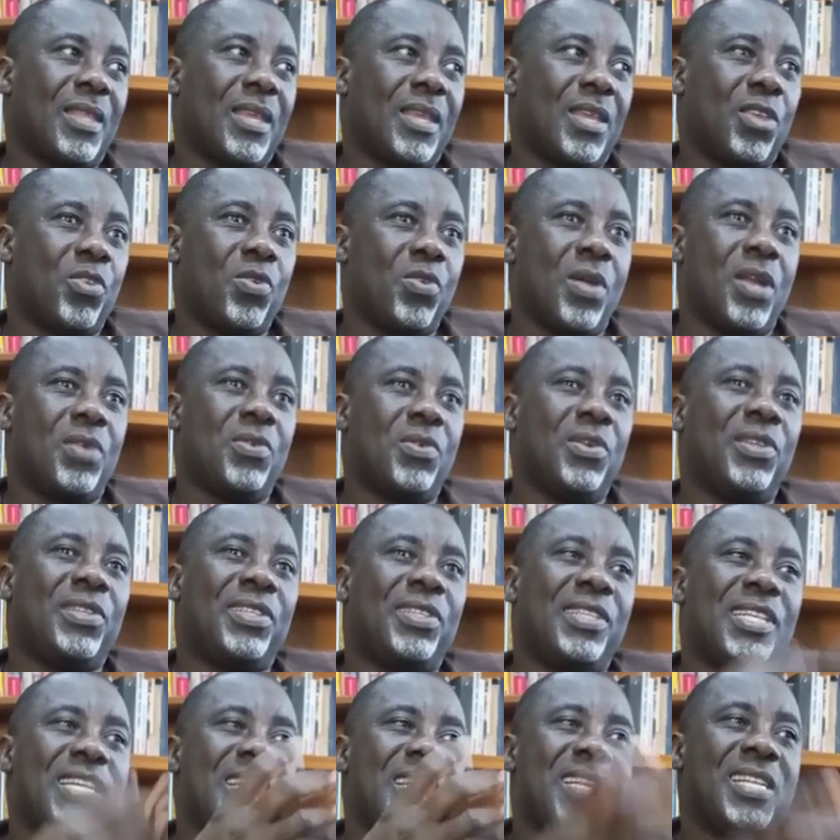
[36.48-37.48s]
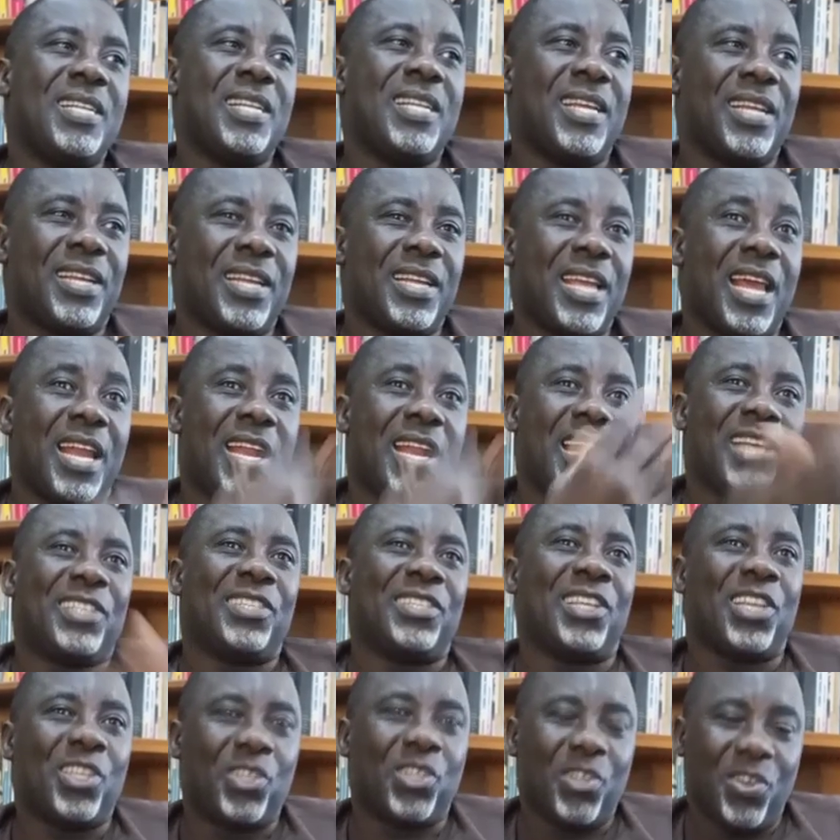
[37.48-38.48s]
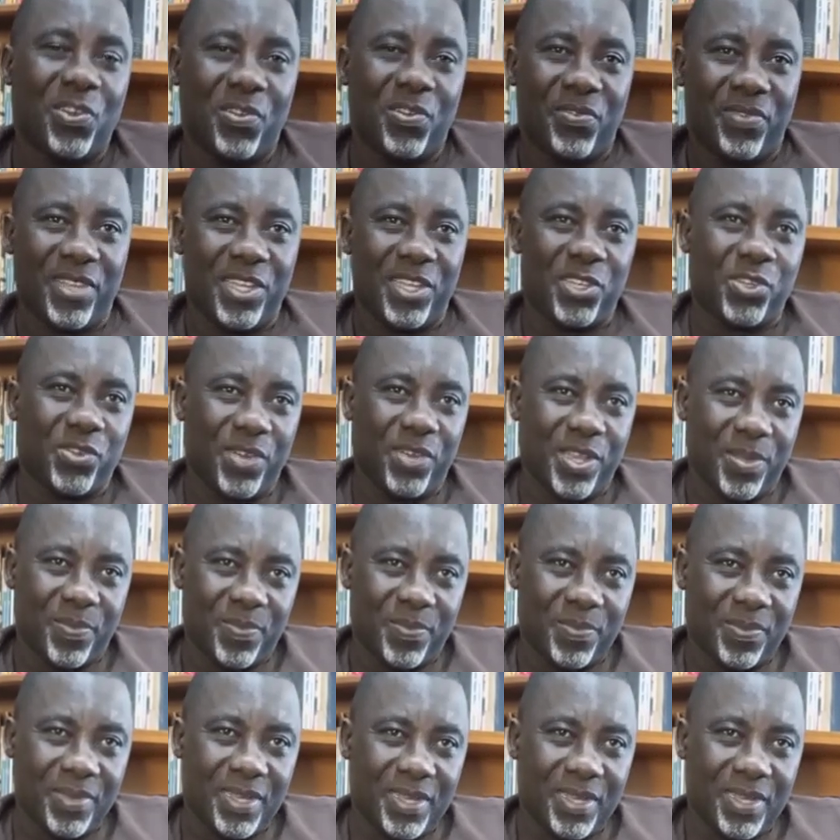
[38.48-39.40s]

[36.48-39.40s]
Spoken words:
you are not seeing the realization of the dream.